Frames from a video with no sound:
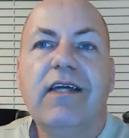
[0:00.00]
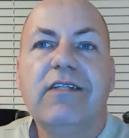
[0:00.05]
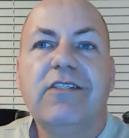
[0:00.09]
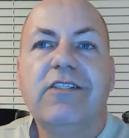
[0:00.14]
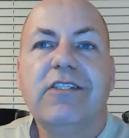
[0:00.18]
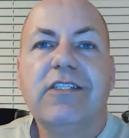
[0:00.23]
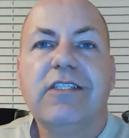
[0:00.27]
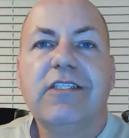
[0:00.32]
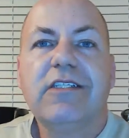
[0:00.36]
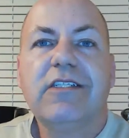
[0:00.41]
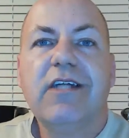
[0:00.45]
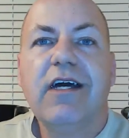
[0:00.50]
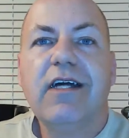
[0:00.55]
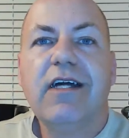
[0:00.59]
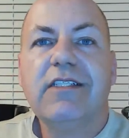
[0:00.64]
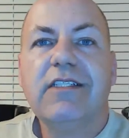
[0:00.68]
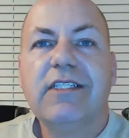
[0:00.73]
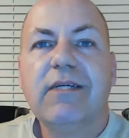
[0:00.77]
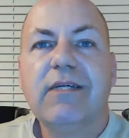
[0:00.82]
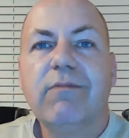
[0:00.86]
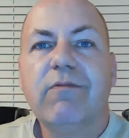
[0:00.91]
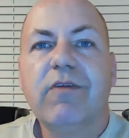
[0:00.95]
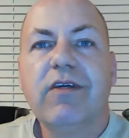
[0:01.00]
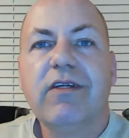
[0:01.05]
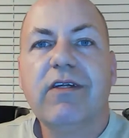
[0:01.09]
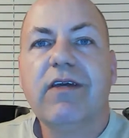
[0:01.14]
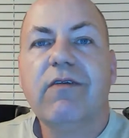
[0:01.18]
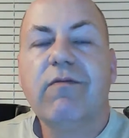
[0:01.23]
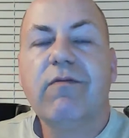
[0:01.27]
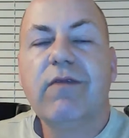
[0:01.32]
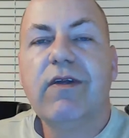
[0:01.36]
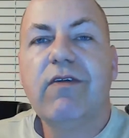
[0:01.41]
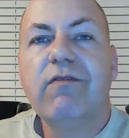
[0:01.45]
It's just not somewhere
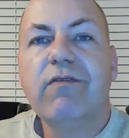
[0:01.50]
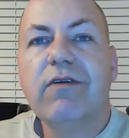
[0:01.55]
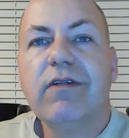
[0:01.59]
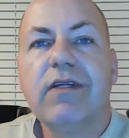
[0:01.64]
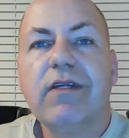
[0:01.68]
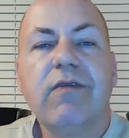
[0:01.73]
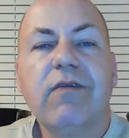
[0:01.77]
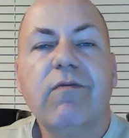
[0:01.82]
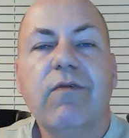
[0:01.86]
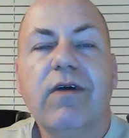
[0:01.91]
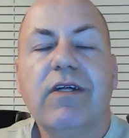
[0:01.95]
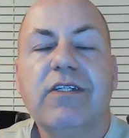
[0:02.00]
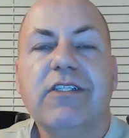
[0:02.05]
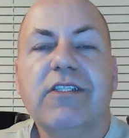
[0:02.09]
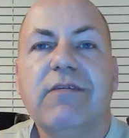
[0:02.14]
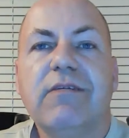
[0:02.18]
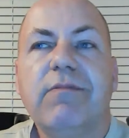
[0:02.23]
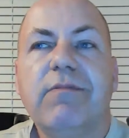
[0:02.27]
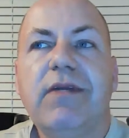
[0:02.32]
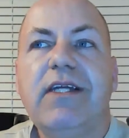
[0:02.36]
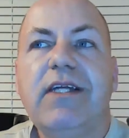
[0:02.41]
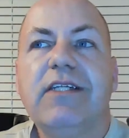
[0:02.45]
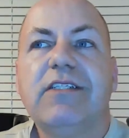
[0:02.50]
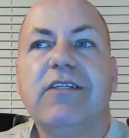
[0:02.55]
that we really want to be.